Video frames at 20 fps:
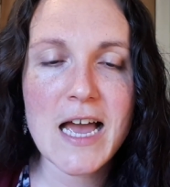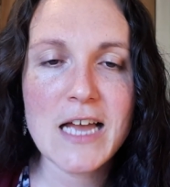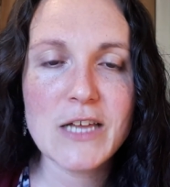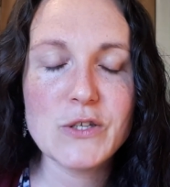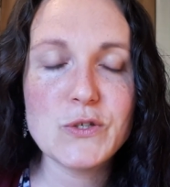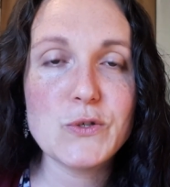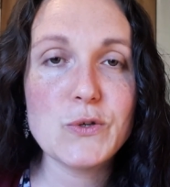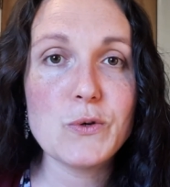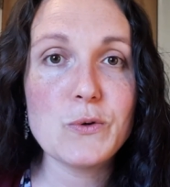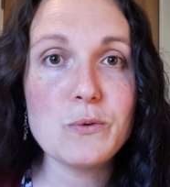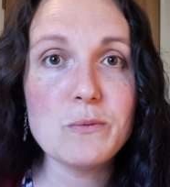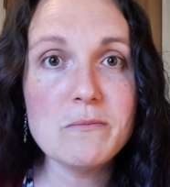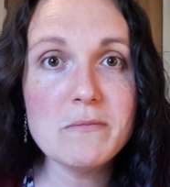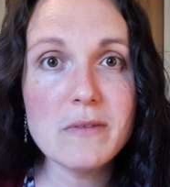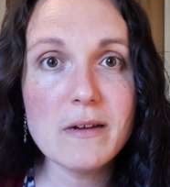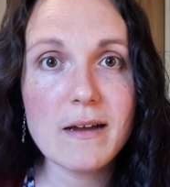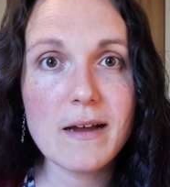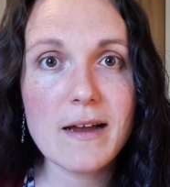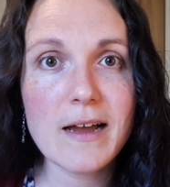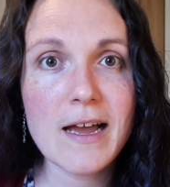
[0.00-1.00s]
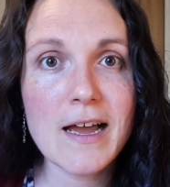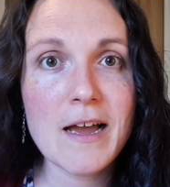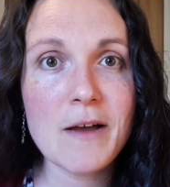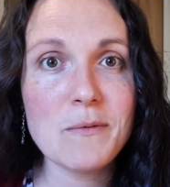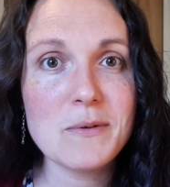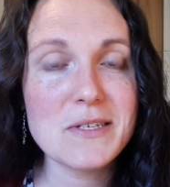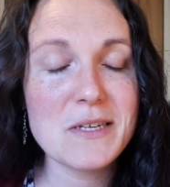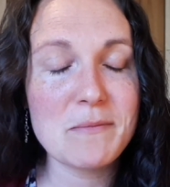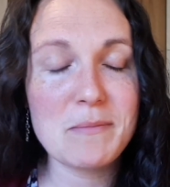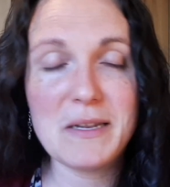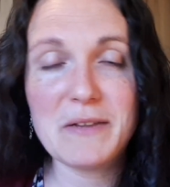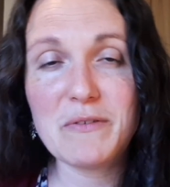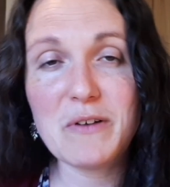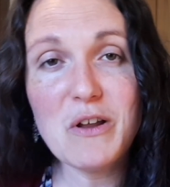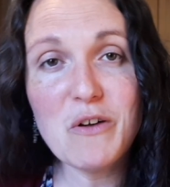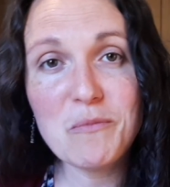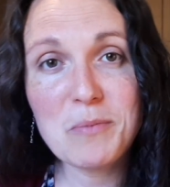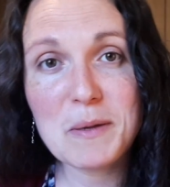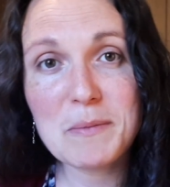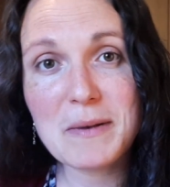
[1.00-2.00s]
Zoom, which I believe a
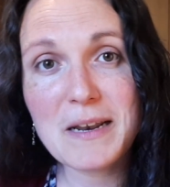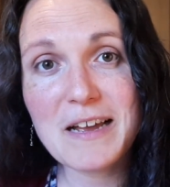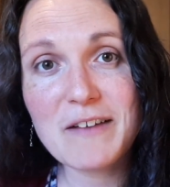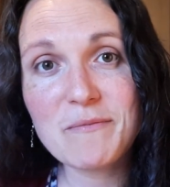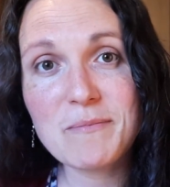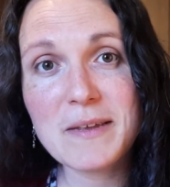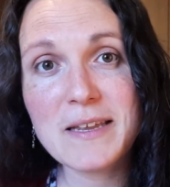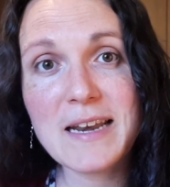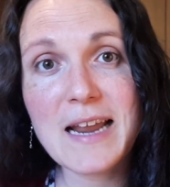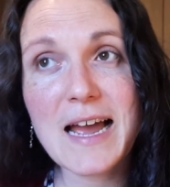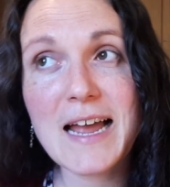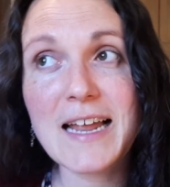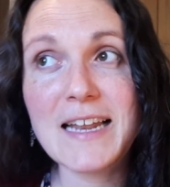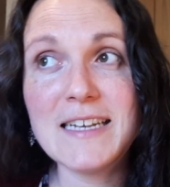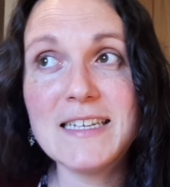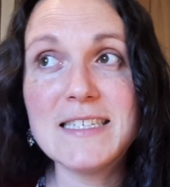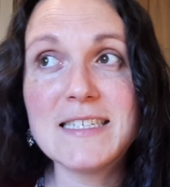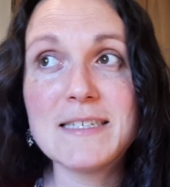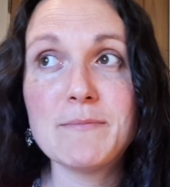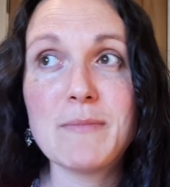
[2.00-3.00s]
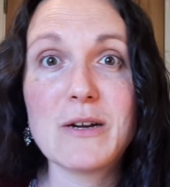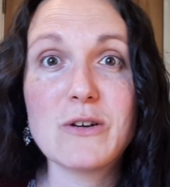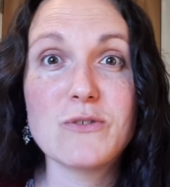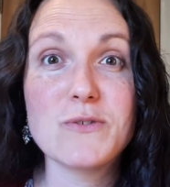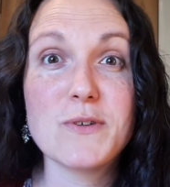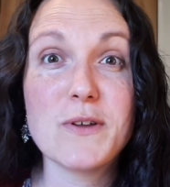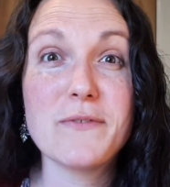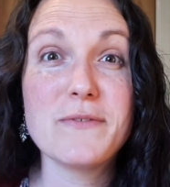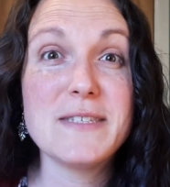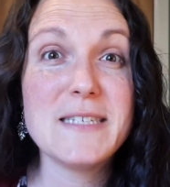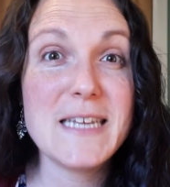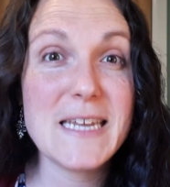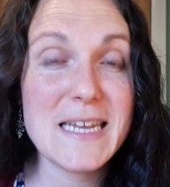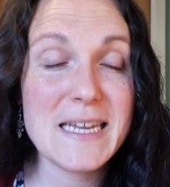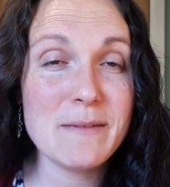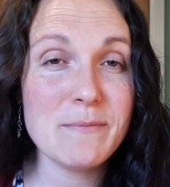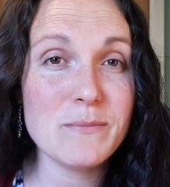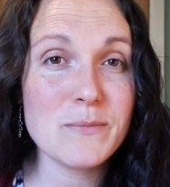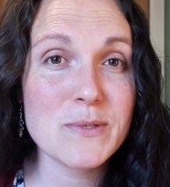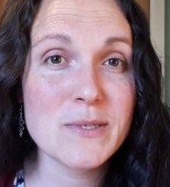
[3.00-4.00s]
lot of people have been, and Microsoft
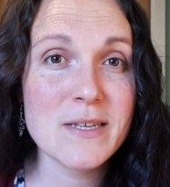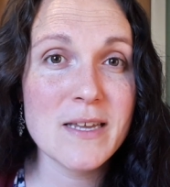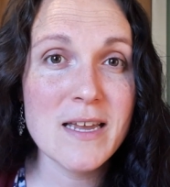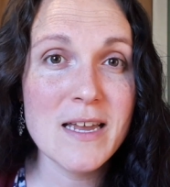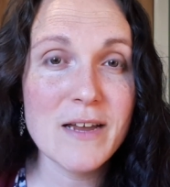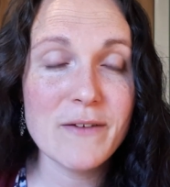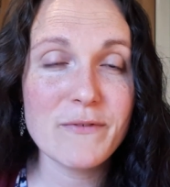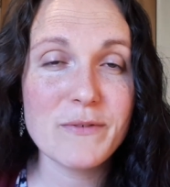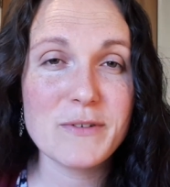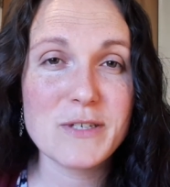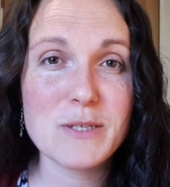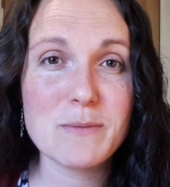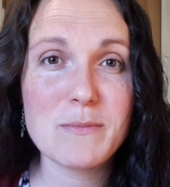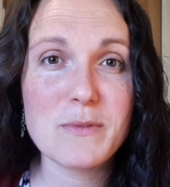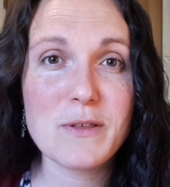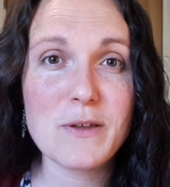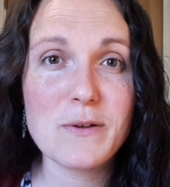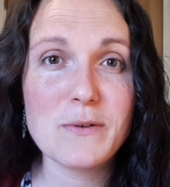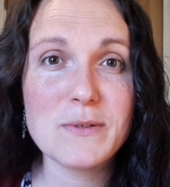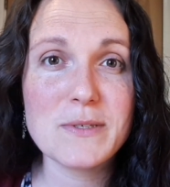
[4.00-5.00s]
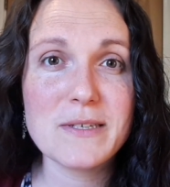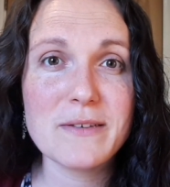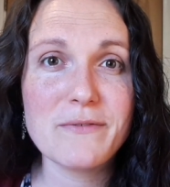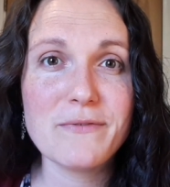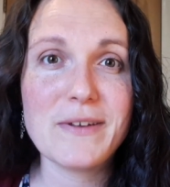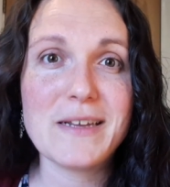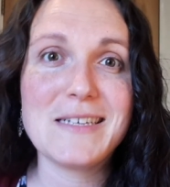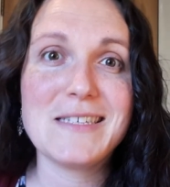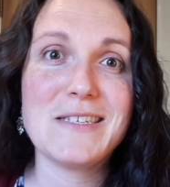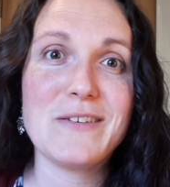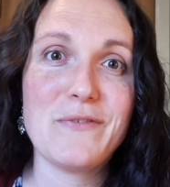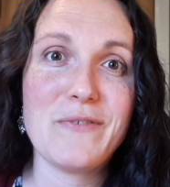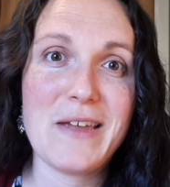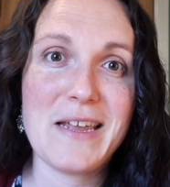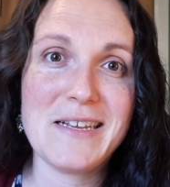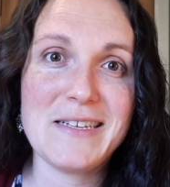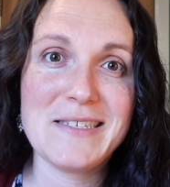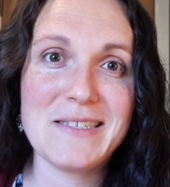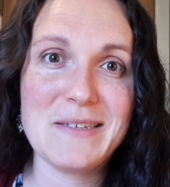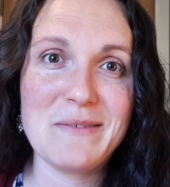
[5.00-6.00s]
Teams for some of those
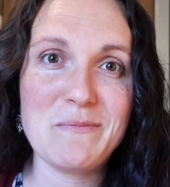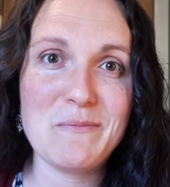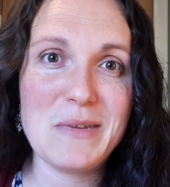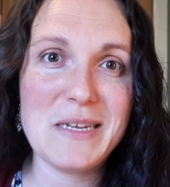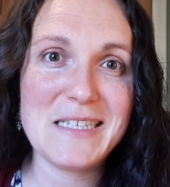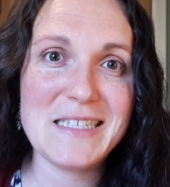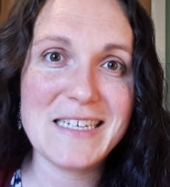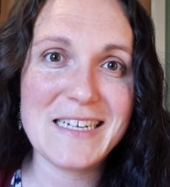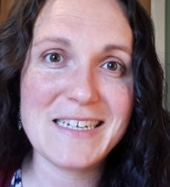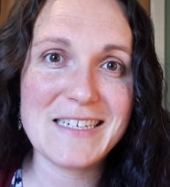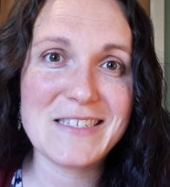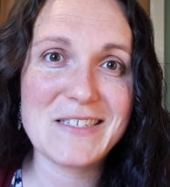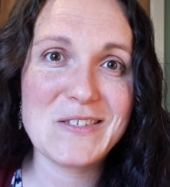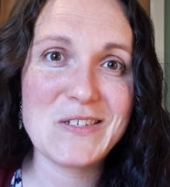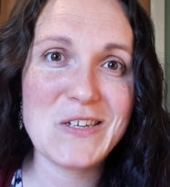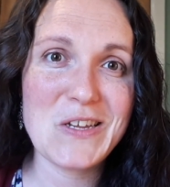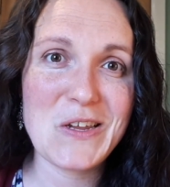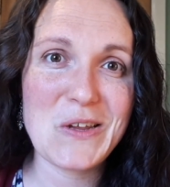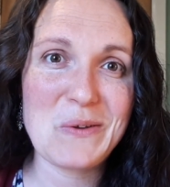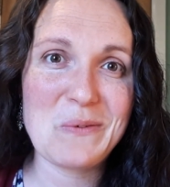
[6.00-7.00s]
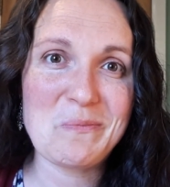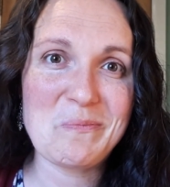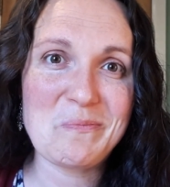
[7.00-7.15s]
face-to-face meetings too.